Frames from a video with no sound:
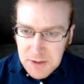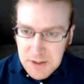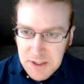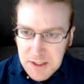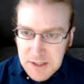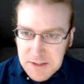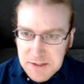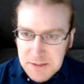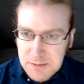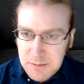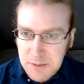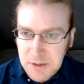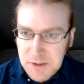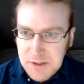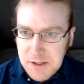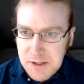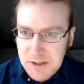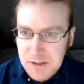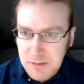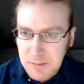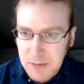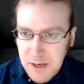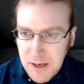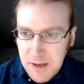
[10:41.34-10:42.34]
take some points on
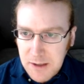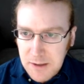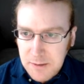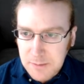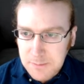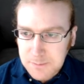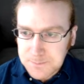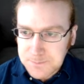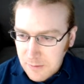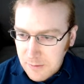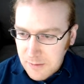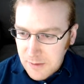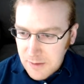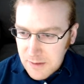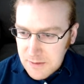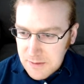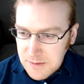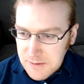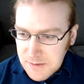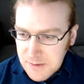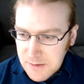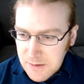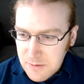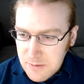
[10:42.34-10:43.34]
the bottom. That
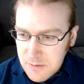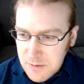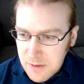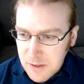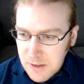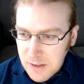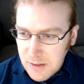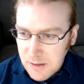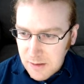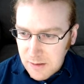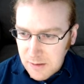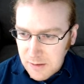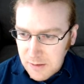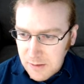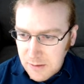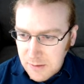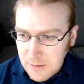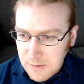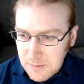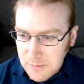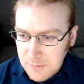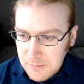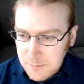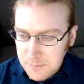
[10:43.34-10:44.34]
is
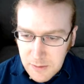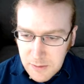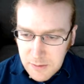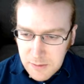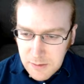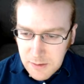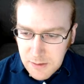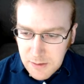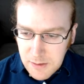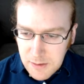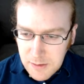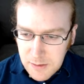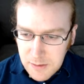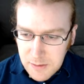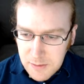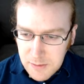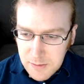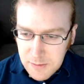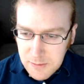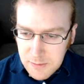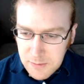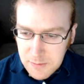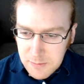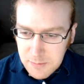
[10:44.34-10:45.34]
okay.
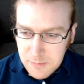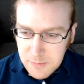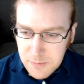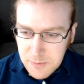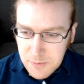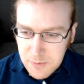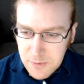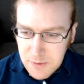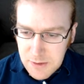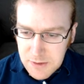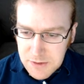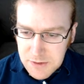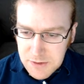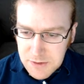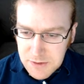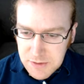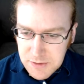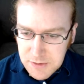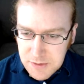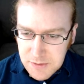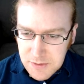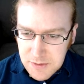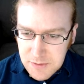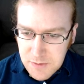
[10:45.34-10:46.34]

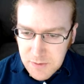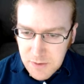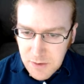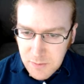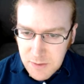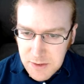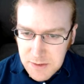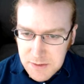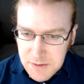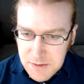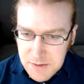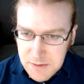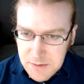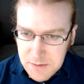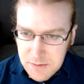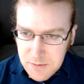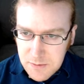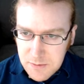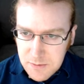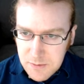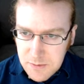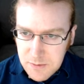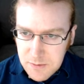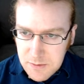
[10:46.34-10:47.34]
Question, do I want
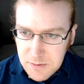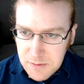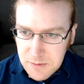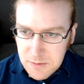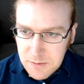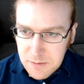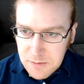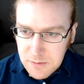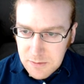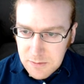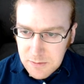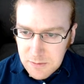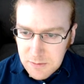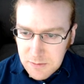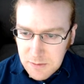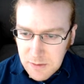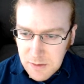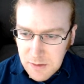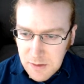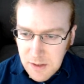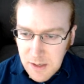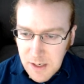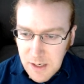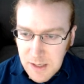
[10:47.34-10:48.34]
to...
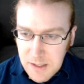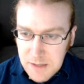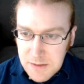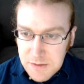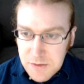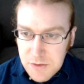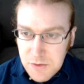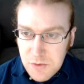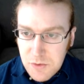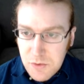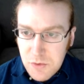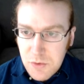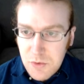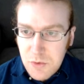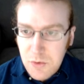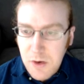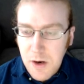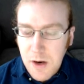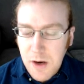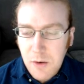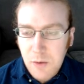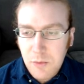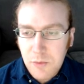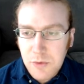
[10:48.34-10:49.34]
I do,
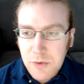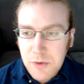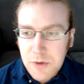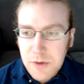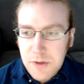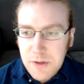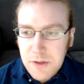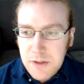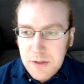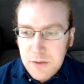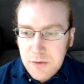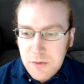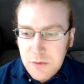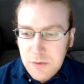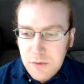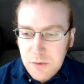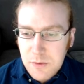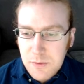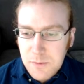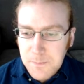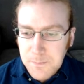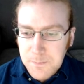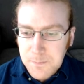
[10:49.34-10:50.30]
I really do.